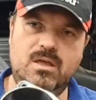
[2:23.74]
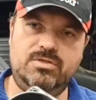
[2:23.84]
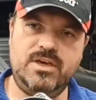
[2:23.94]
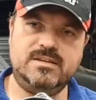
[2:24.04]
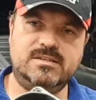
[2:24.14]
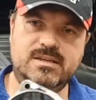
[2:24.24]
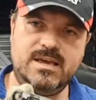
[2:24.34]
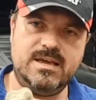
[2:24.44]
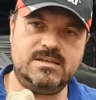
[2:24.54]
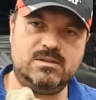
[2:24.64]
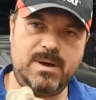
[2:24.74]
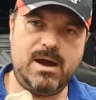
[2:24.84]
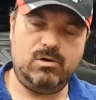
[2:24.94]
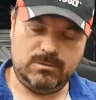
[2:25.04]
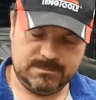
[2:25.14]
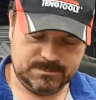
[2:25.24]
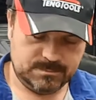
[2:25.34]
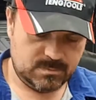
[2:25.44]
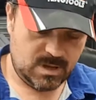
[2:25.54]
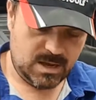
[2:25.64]
this is the barrel.
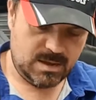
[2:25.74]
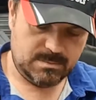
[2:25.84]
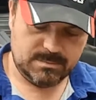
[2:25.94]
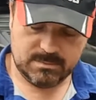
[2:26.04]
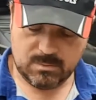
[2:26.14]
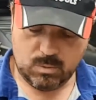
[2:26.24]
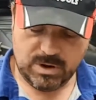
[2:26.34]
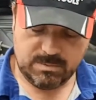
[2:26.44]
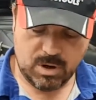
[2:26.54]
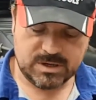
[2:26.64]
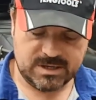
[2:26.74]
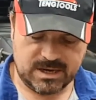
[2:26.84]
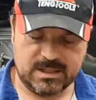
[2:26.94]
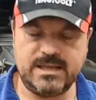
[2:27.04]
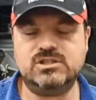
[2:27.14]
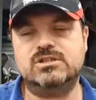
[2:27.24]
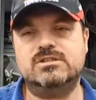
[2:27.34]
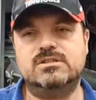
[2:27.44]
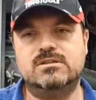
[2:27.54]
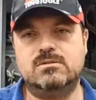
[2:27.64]
With motorcycle
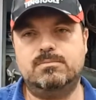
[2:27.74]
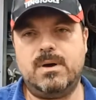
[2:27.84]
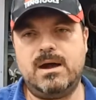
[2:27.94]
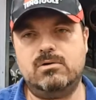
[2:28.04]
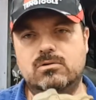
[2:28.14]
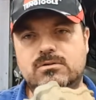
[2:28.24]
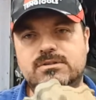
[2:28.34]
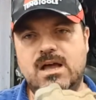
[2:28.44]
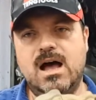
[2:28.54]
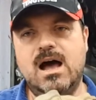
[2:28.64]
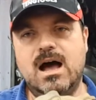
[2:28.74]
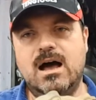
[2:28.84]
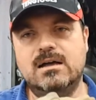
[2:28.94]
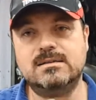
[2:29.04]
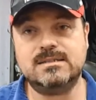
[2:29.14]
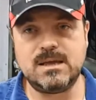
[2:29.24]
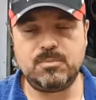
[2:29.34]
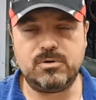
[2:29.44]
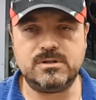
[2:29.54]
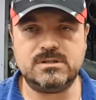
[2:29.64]
engines, the barrels are
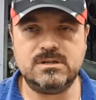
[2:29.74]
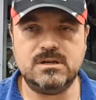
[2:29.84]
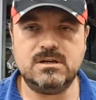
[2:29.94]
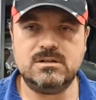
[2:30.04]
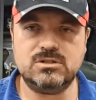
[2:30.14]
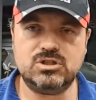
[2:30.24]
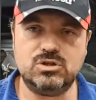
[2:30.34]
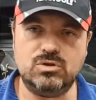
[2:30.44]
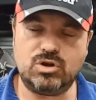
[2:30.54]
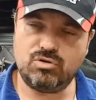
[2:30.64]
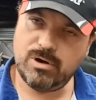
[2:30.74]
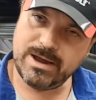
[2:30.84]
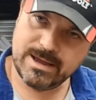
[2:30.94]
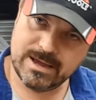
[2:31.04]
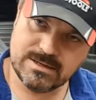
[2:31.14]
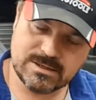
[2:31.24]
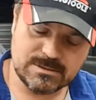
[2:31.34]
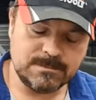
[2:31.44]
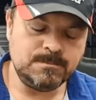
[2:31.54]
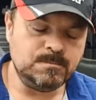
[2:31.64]
separate to the crankcase.
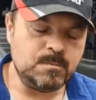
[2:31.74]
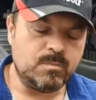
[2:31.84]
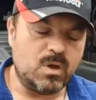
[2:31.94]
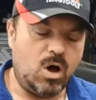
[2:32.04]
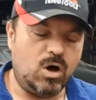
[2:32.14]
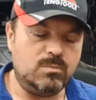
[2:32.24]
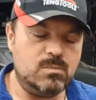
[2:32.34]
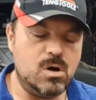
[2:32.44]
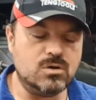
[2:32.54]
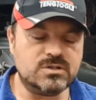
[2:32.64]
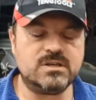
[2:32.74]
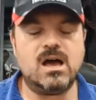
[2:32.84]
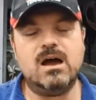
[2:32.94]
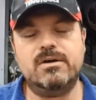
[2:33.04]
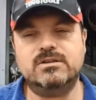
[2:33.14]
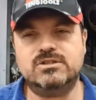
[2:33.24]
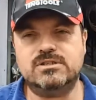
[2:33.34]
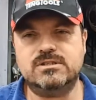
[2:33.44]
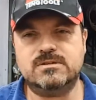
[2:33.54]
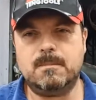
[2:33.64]
On most car
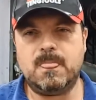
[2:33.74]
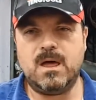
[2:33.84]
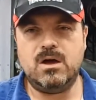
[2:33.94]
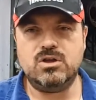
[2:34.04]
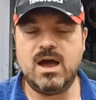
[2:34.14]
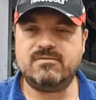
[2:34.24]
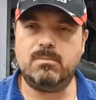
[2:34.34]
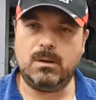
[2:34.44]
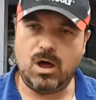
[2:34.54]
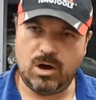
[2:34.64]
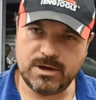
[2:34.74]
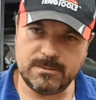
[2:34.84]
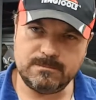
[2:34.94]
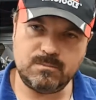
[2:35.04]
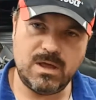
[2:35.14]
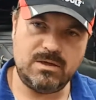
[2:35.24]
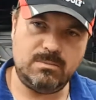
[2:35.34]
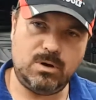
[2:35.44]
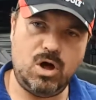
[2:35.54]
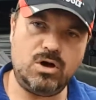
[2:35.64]
engines, you have a block. Now, the
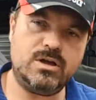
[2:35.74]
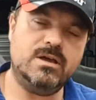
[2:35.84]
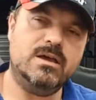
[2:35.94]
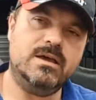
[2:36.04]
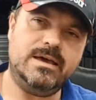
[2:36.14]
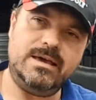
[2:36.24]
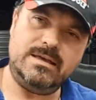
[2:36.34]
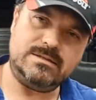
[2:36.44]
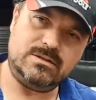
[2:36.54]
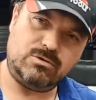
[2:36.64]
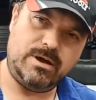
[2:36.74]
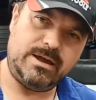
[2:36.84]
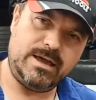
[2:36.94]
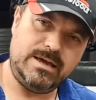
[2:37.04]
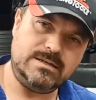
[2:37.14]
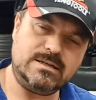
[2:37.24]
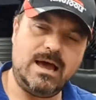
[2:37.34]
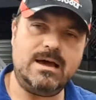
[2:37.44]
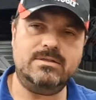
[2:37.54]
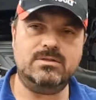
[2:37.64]
block is the crankcase
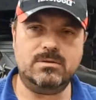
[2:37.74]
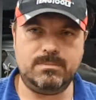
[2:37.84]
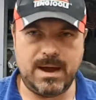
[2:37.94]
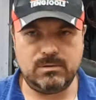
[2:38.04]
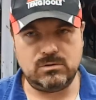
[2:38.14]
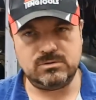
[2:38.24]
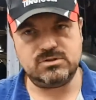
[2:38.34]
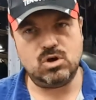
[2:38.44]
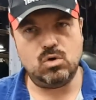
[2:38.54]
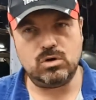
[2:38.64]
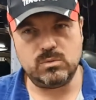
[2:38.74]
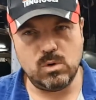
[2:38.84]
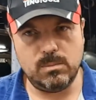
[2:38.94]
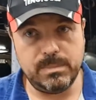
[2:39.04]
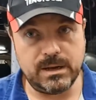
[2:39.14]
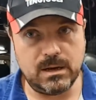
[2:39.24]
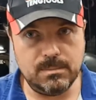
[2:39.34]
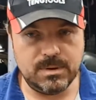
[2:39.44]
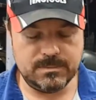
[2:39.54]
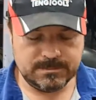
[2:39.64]
and the barrels all in one big
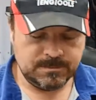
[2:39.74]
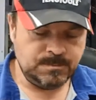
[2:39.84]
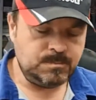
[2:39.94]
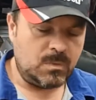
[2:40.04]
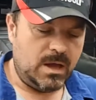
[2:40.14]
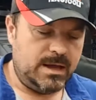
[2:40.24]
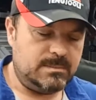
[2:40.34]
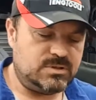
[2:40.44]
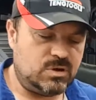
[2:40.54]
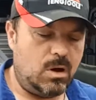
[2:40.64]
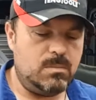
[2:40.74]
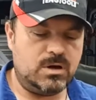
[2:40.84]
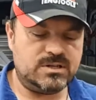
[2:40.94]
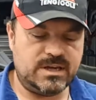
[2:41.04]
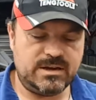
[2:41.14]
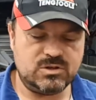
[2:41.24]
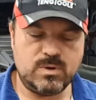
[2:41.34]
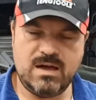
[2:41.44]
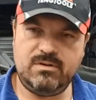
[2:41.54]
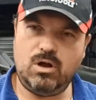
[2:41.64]
lump. So on motorcycles,
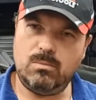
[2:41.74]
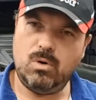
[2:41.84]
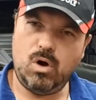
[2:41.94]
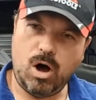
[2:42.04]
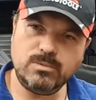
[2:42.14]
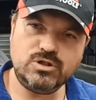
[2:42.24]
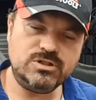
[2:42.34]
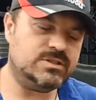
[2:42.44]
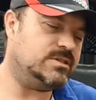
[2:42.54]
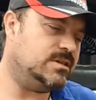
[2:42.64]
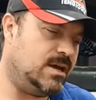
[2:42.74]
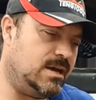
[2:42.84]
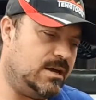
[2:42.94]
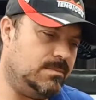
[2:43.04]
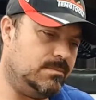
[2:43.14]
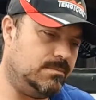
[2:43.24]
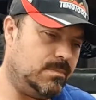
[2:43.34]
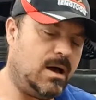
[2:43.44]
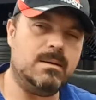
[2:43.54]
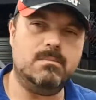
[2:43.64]
we have a lot more options.
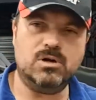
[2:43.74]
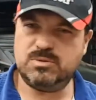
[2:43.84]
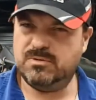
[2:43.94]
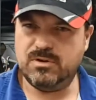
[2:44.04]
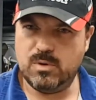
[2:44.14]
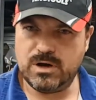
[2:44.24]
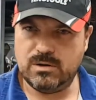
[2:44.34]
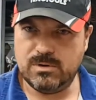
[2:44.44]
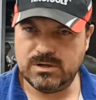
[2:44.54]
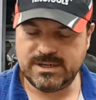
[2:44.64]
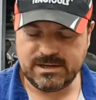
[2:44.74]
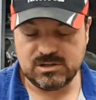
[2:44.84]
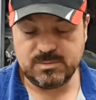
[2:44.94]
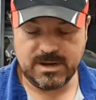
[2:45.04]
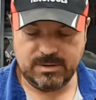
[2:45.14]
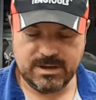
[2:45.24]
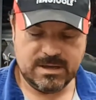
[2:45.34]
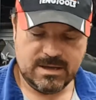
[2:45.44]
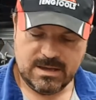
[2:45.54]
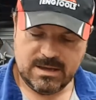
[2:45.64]
I much prefer working on motorcycles, but anyway,
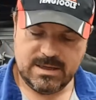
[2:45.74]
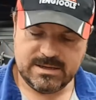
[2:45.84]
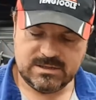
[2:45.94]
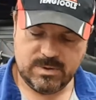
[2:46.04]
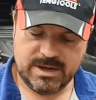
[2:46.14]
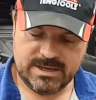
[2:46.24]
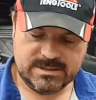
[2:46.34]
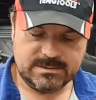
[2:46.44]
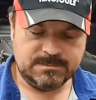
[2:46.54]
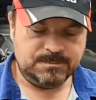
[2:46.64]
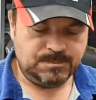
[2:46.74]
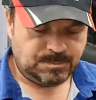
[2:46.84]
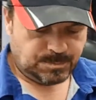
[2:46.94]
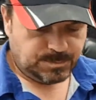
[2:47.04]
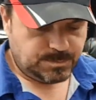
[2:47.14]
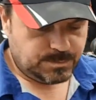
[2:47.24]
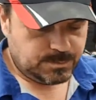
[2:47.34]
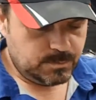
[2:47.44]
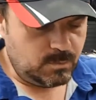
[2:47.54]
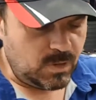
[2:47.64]
that's the way it is.
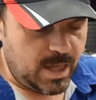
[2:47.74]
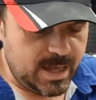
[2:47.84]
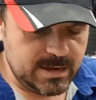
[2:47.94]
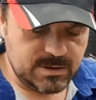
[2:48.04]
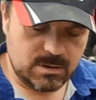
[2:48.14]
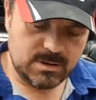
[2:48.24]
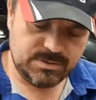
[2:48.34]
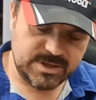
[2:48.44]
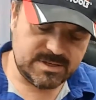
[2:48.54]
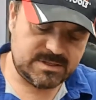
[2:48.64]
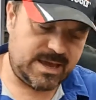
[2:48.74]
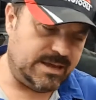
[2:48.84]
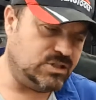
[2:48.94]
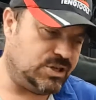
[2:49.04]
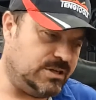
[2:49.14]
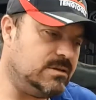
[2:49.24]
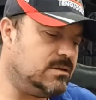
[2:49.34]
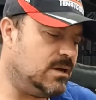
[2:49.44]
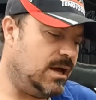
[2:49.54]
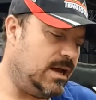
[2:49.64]
And this engine,
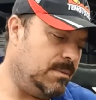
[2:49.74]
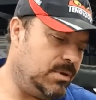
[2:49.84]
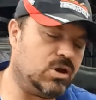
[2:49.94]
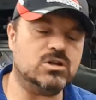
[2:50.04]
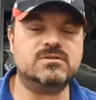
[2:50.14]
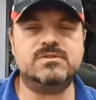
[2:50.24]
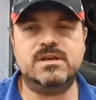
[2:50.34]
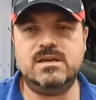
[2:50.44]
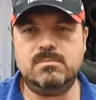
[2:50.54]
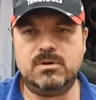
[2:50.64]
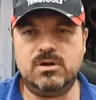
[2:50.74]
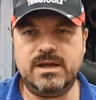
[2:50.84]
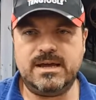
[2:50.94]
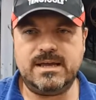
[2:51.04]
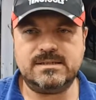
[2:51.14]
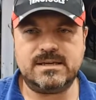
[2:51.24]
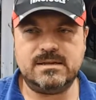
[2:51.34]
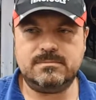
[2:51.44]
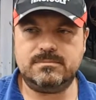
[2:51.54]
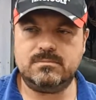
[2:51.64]
because of the blown head
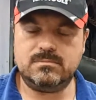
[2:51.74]
gasket,